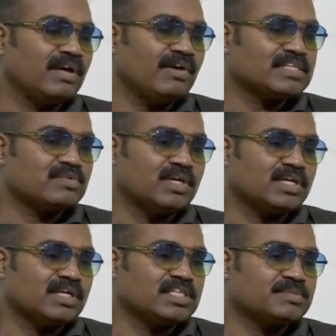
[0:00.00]
have asked
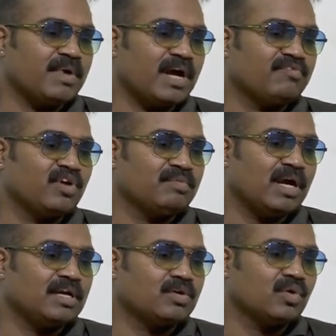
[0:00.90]
what are these Bifo and
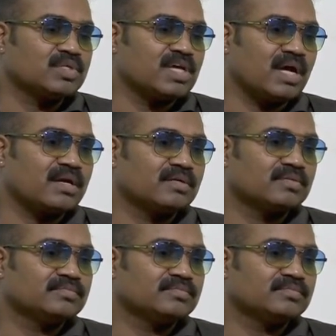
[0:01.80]
Baltoros are.